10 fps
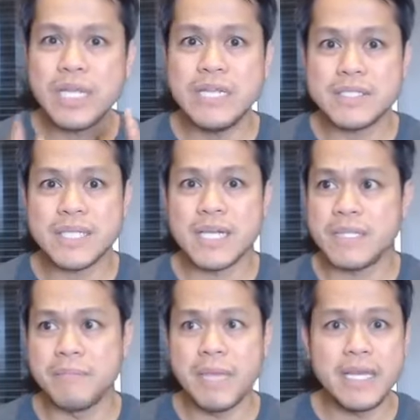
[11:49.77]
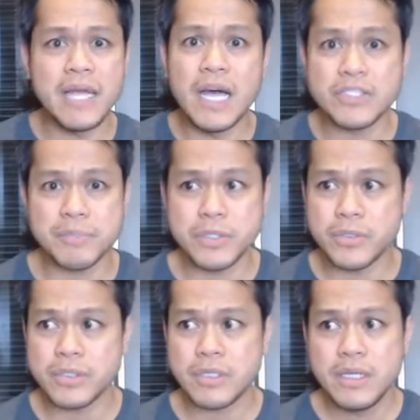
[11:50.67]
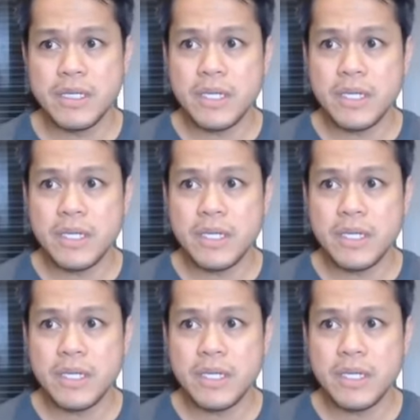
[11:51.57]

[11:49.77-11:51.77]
really study many entrepreneurs,